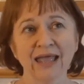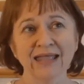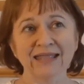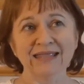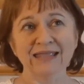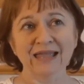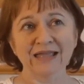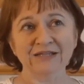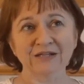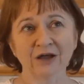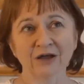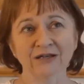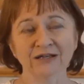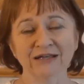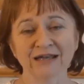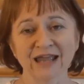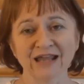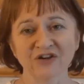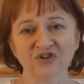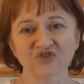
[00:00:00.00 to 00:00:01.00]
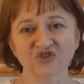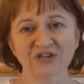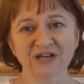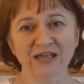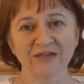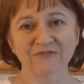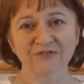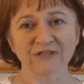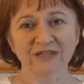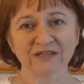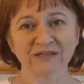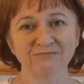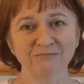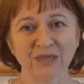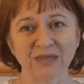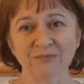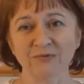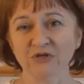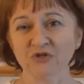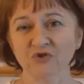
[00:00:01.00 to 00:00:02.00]
get on an energy level that
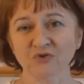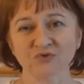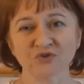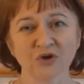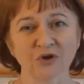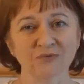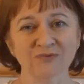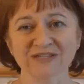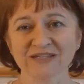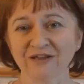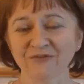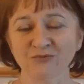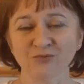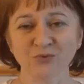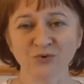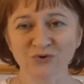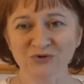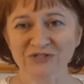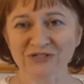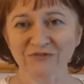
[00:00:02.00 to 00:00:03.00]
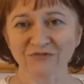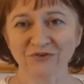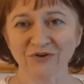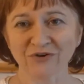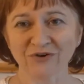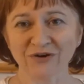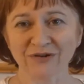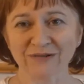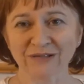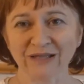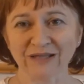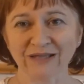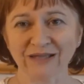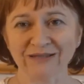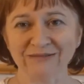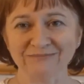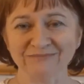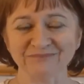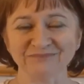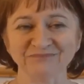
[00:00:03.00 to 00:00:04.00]
maybe you don't always have words for,
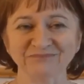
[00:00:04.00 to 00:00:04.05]
and